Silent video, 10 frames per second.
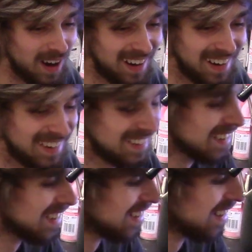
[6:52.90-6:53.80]

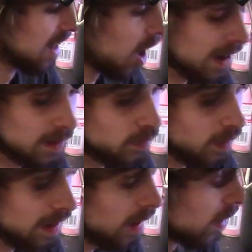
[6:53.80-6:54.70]
I can
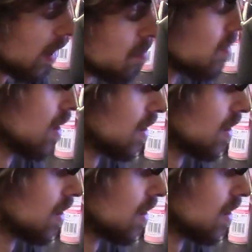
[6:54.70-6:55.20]
find out the name.